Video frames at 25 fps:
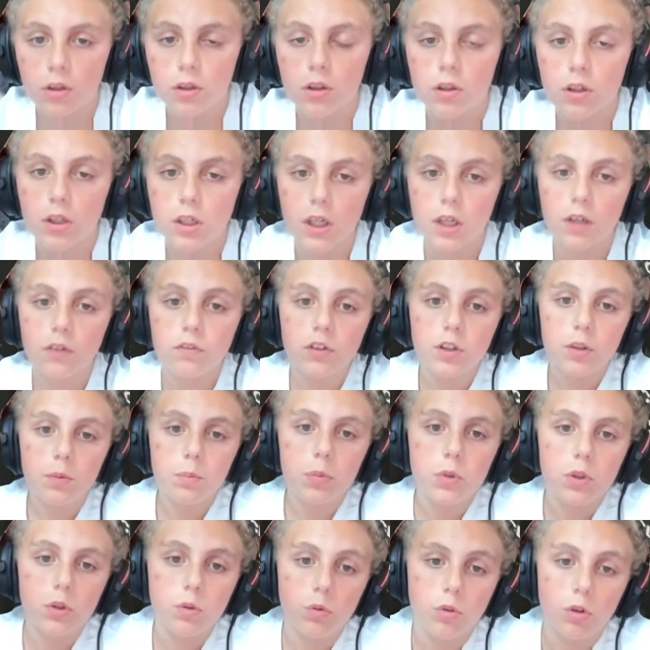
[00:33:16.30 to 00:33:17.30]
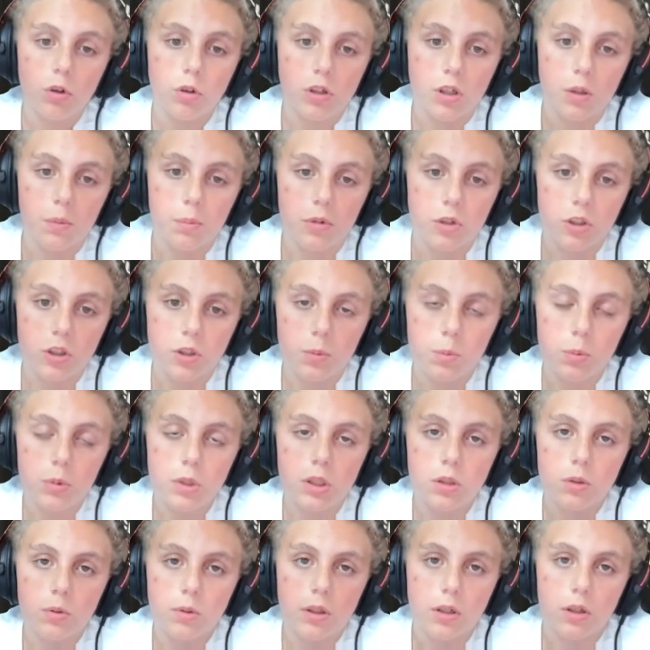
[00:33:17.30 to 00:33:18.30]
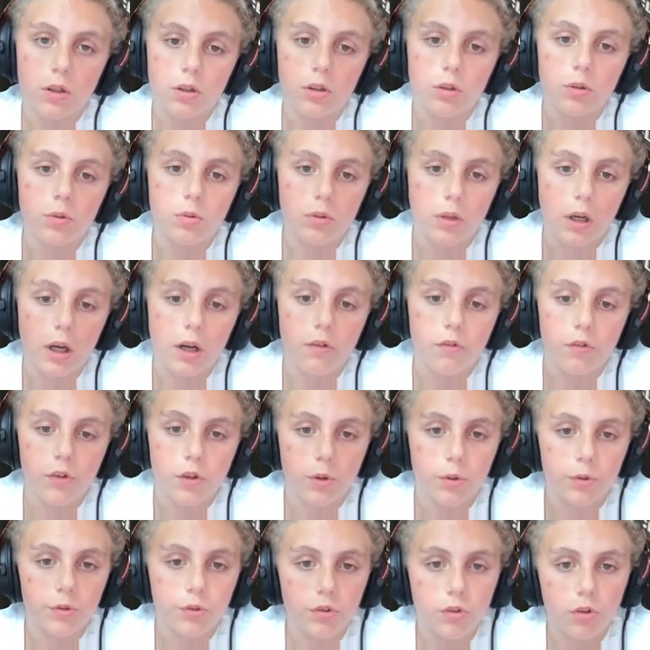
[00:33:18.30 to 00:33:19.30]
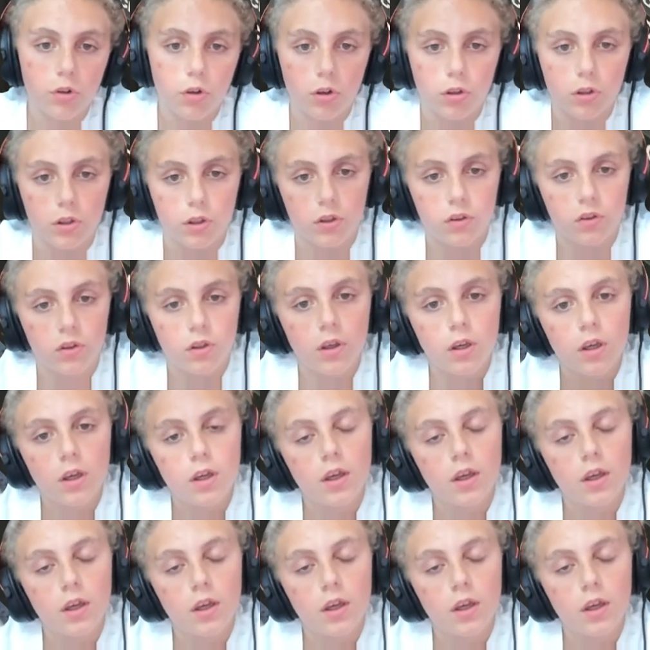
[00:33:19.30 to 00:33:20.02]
you have the BUNO number, the BUNO, however you want to call it.